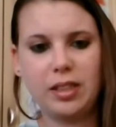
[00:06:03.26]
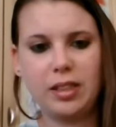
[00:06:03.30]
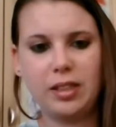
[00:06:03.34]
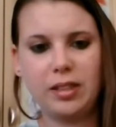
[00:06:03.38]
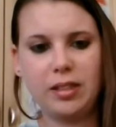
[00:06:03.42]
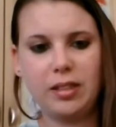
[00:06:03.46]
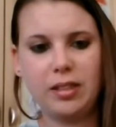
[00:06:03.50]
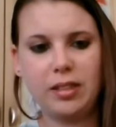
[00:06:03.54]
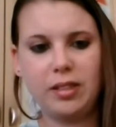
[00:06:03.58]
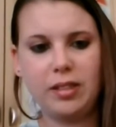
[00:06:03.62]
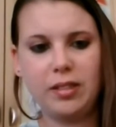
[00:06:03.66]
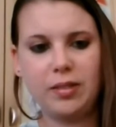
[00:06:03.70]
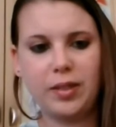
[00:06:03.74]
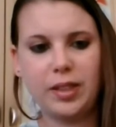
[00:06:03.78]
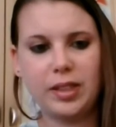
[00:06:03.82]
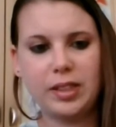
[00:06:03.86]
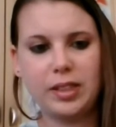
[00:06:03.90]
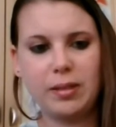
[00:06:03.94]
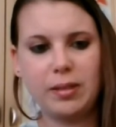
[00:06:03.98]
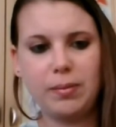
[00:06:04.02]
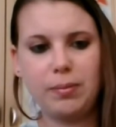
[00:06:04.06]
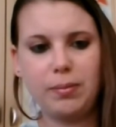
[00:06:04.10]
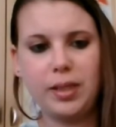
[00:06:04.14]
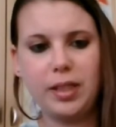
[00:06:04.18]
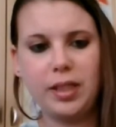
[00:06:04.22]
a little rest
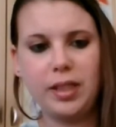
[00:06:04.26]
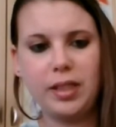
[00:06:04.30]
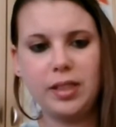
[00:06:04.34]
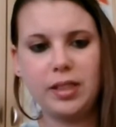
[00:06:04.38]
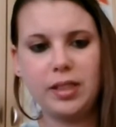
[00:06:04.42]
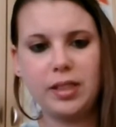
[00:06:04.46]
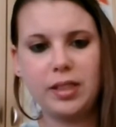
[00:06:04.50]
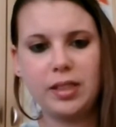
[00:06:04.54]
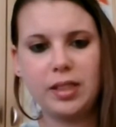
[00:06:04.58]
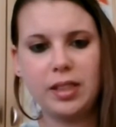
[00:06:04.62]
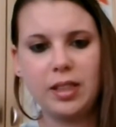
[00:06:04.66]
in peace